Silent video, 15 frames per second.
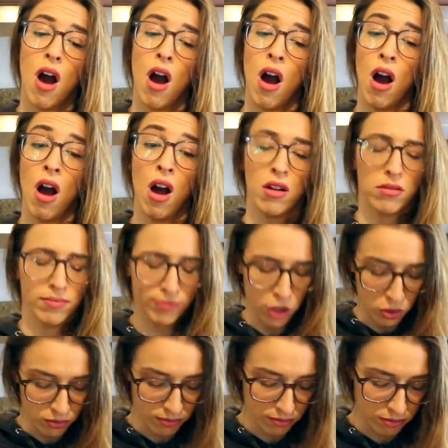Huh?
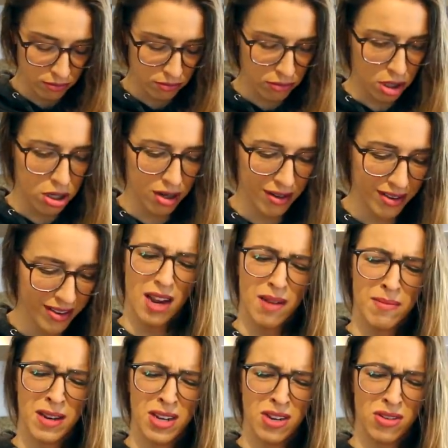Oh,
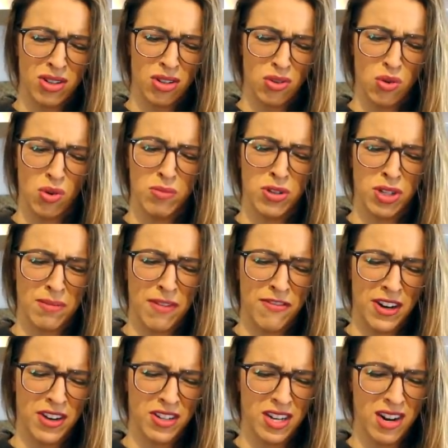Okay, done using the tool. I'm using my
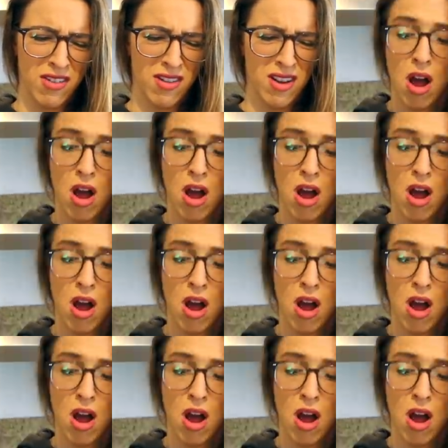fingers now.